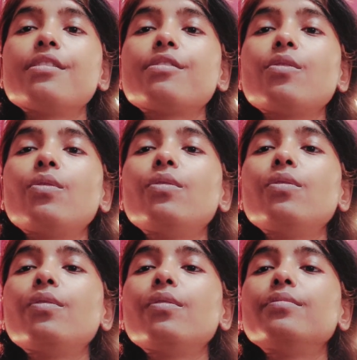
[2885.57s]

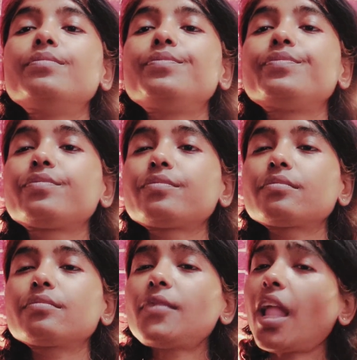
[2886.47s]
So
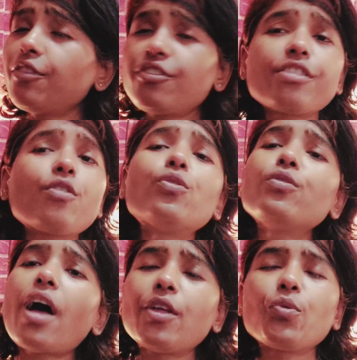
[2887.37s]
just go to
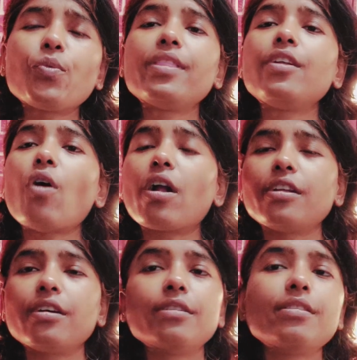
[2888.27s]
the Ayurvedic
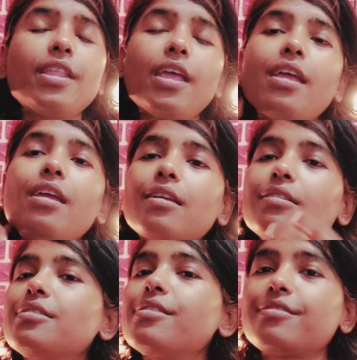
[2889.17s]
doctor. They
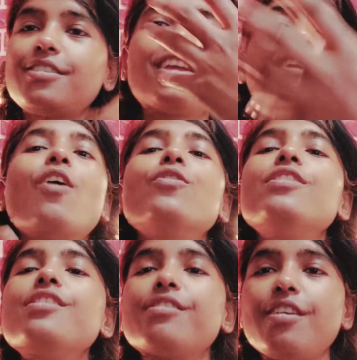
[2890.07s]
just take it out
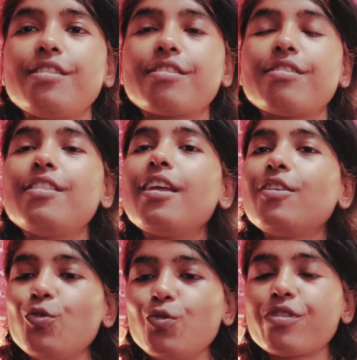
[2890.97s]
these things. They
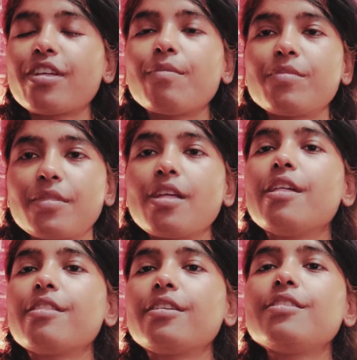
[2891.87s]
do some
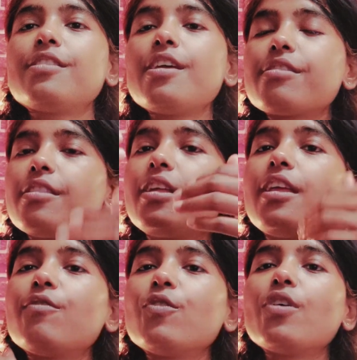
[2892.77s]
certain things, they
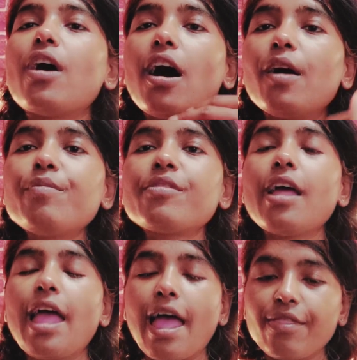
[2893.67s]
give you the herbs,
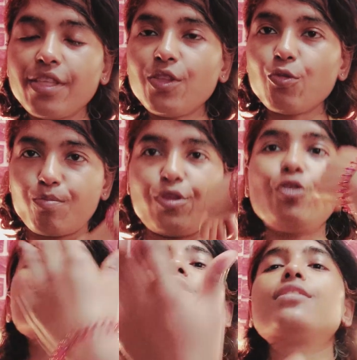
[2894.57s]
and then you
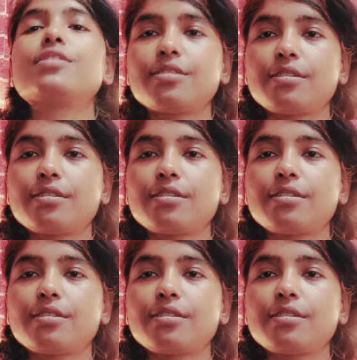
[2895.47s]
puke it.